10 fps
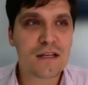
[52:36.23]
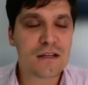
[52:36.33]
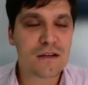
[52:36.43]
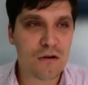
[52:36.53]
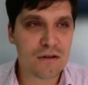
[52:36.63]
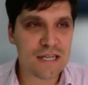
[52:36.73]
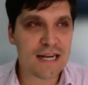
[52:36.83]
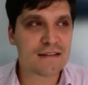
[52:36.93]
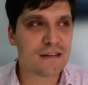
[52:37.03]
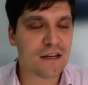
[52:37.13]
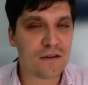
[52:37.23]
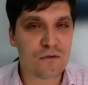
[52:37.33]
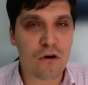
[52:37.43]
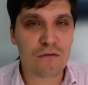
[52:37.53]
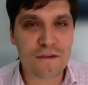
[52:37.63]
Contact the
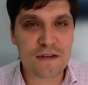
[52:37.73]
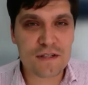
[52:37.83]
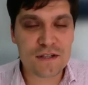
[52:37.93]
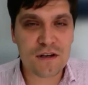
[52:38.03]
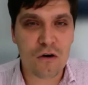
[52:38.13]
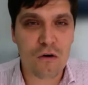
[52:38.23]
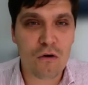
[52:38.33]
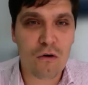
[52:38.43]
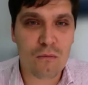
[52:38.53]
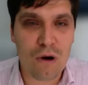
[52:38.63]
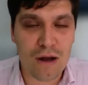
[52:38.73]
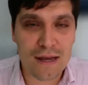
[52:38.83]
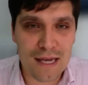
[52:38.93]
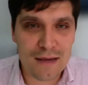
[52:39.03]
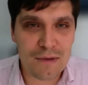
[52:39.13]
office or my
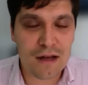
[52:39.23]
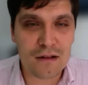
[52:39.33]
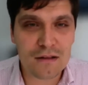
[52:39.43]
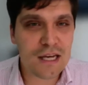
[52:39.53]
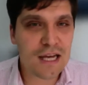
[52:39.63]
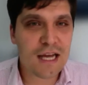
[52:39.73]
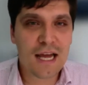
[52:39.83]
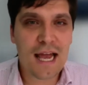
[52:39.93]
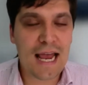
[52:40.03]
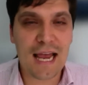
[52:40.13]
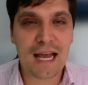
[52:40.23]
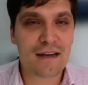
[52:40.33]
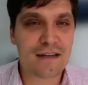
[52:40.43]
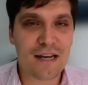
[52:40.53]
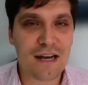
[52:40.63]
email,
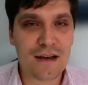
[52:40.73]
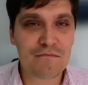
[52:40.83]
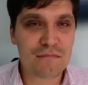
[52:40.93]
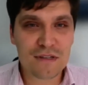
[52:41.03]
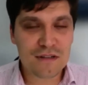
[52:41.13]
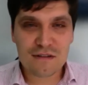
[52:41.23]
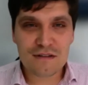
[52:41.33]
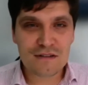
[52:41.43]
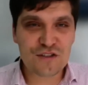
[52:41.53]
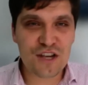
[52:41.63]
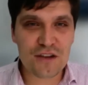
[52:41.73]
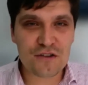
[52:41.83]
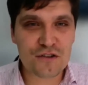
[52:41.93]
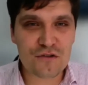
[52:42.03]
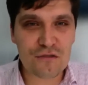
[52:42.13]
and see you
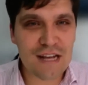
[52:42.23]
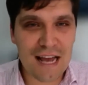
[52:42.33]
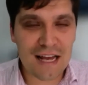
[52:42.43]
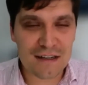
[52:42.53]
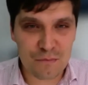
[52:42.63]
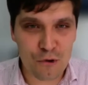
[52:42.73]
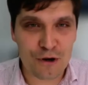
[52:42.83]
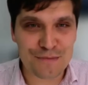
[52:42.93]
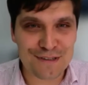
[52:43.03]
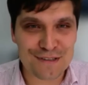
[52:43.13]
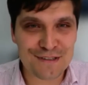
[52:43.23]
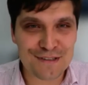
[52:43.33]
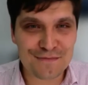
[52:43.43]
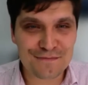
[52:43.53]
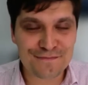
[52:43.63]
soon at
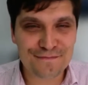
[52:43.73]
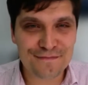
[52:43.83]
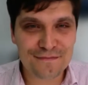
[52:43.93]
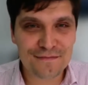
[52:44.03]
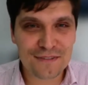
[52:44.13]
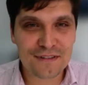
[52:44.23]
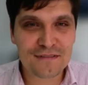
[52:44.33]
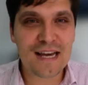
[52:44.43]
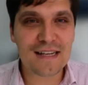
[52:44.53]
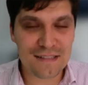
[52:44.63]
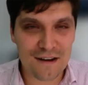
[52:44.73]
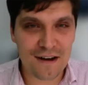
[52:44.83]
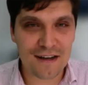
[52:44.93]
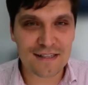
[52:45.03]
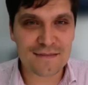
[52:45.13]
appointments. Thanks,
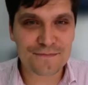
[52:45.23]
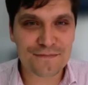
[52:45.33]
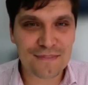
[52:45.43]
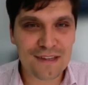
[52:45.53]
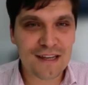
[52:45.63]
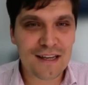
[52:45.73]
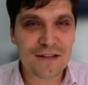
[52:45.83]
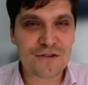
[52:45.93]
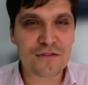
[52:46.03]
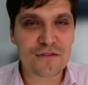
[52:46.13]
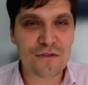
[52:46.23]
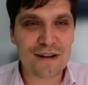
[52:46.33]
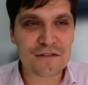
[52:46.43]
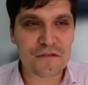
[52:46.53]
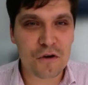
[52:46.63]
guys. Enjoy the
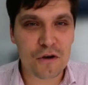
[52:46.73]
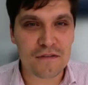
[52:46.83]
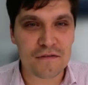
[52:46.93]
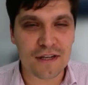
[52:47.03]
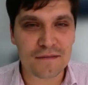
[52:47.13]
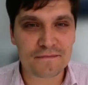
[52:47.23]
rest of your evening.